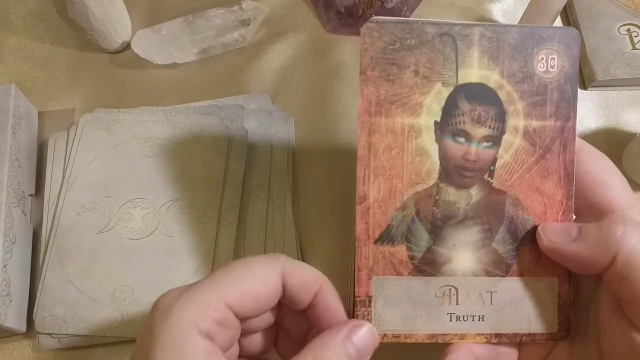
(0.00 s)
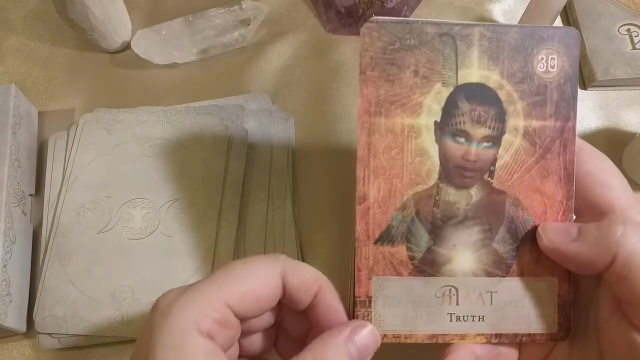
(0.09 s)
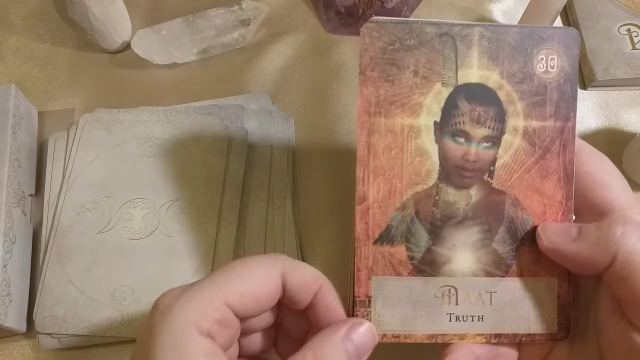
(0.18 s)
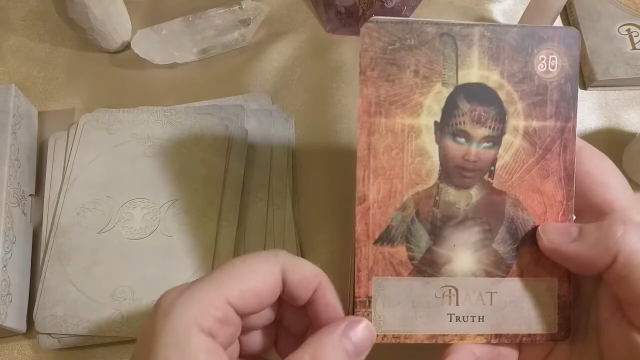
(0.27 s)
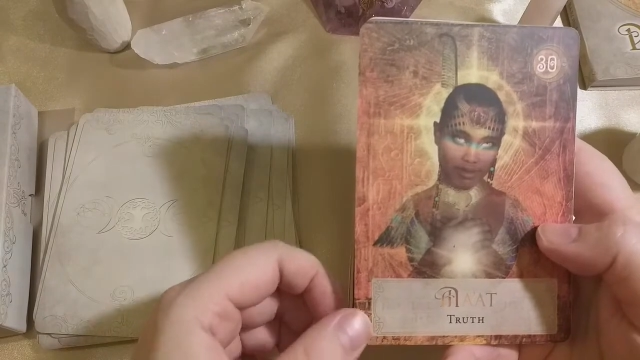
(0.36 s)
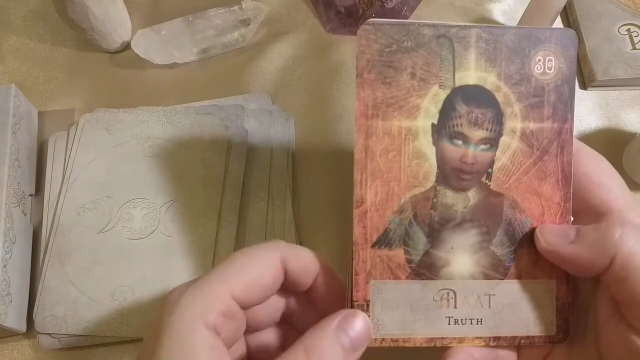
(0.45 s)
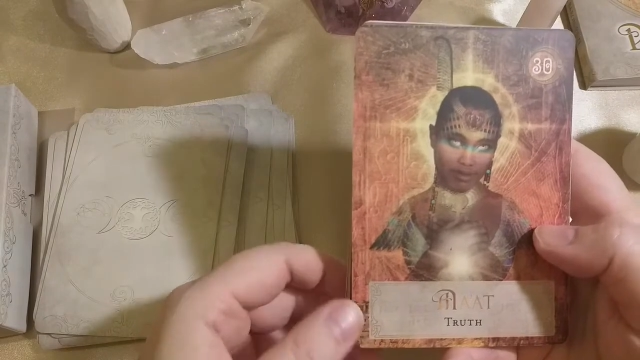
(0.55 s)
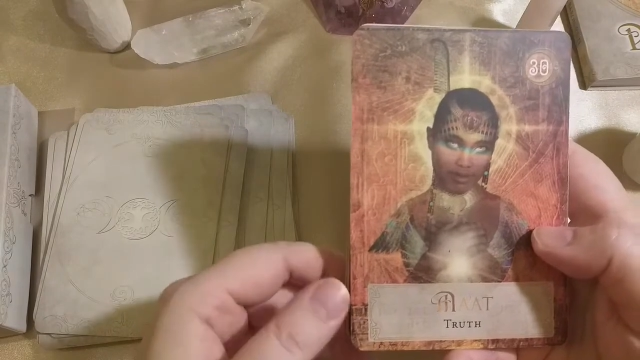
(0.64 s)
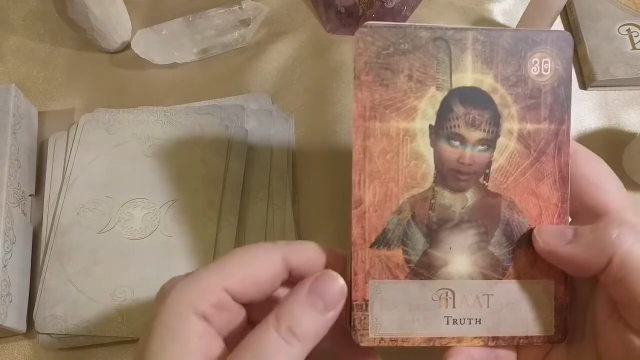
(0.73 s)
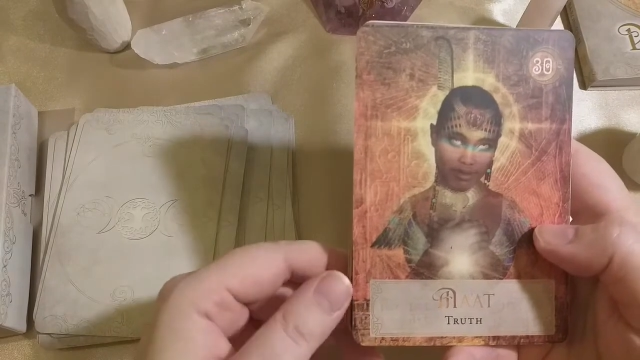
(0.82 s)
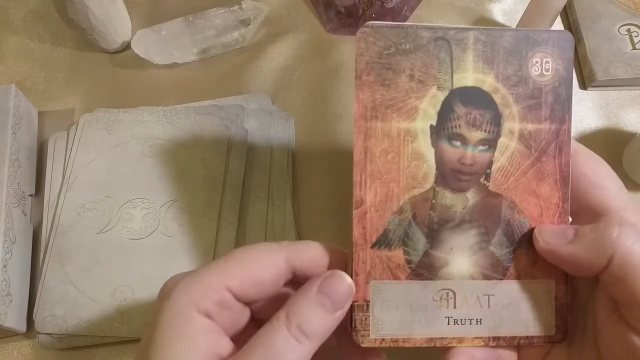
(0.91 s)

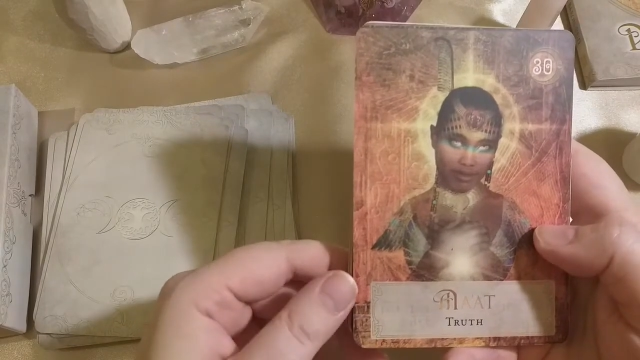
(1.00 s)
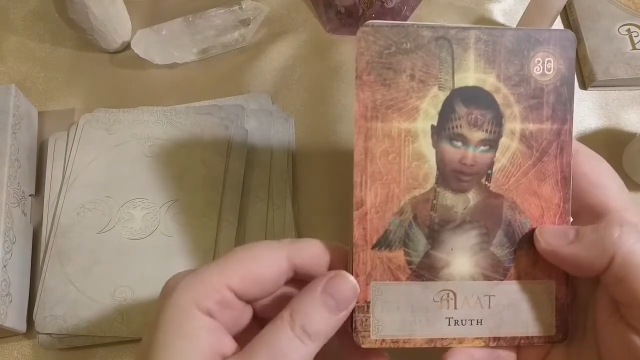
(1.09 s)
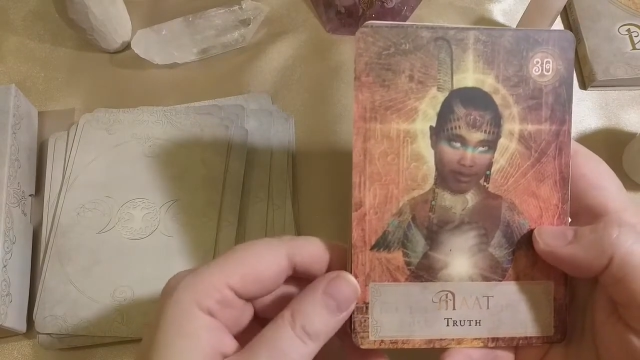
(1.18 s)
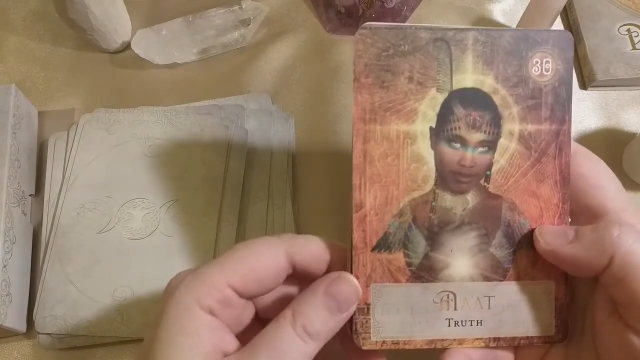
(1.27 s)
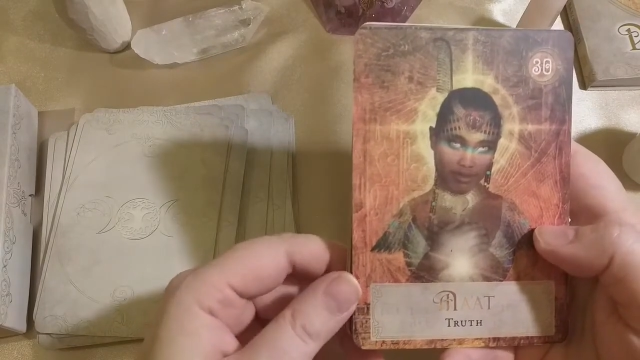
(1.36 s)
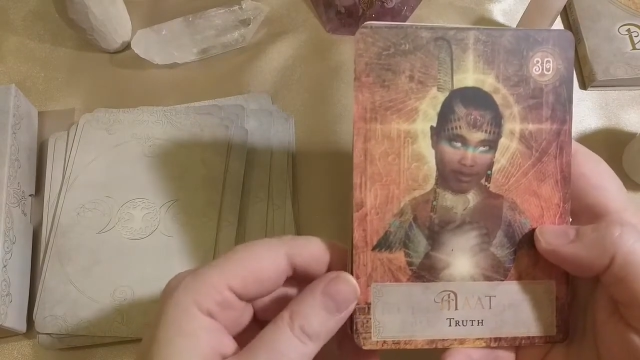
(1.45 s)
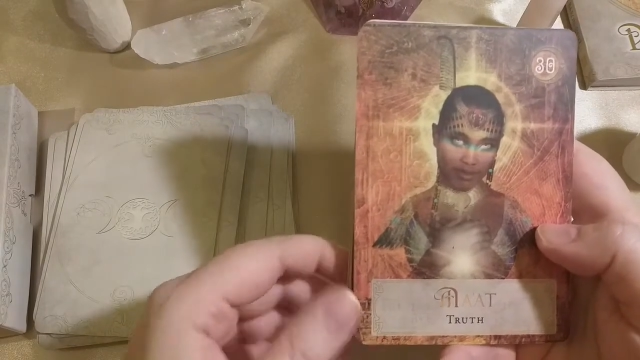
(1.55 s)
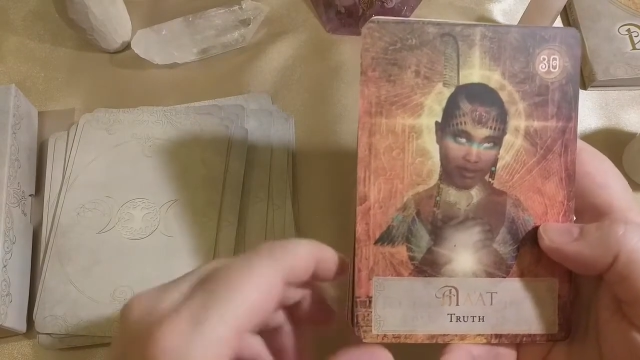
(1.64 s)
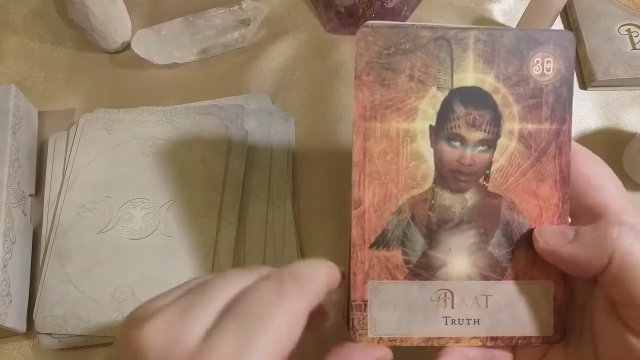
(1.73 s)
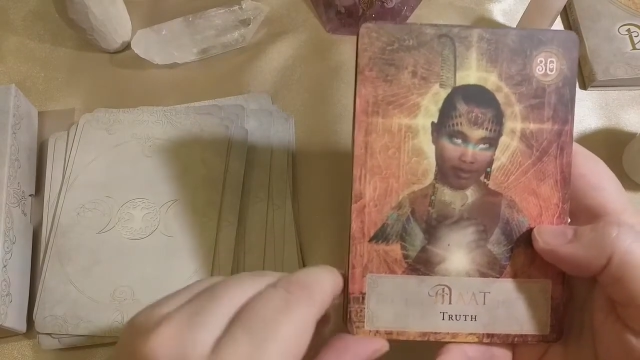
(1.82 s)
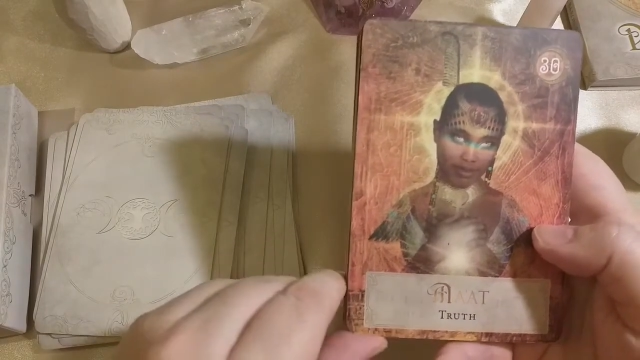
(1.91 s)
truth.
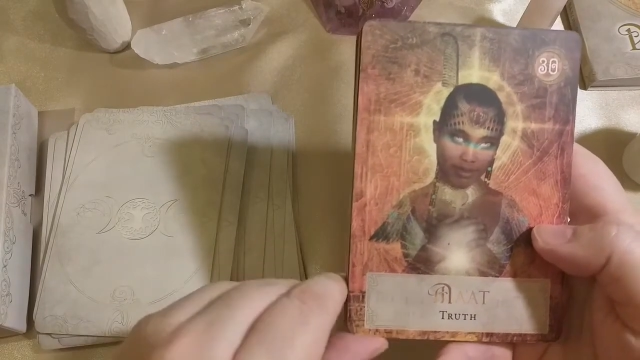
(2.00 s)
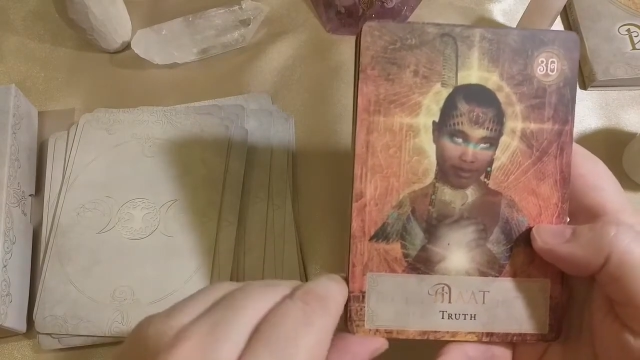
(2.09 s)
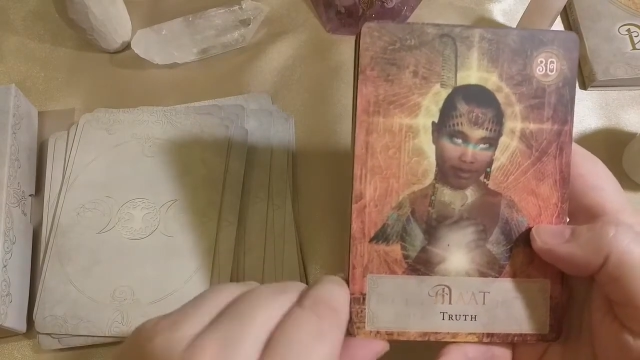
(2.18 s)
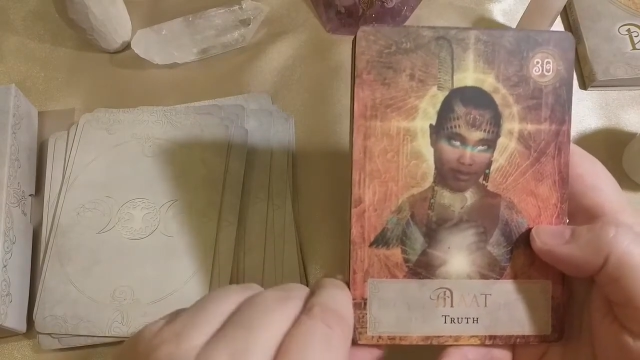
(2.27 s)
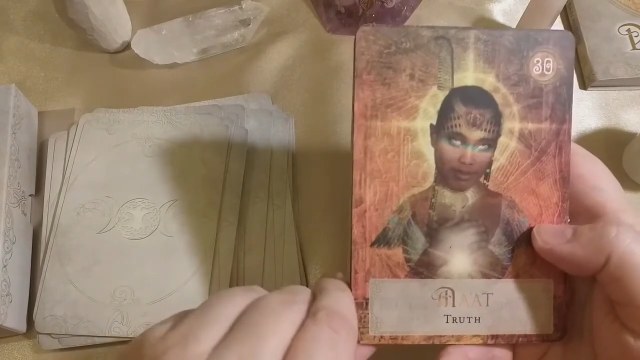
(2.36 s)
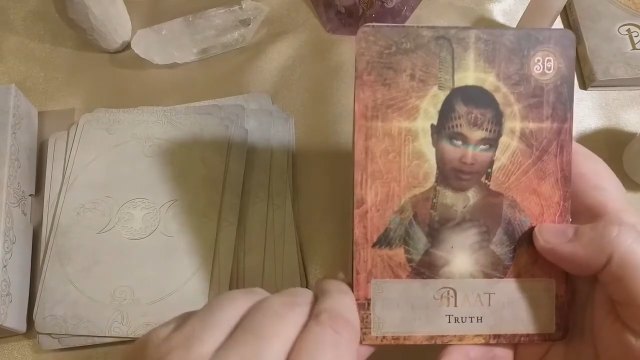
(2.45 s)
Also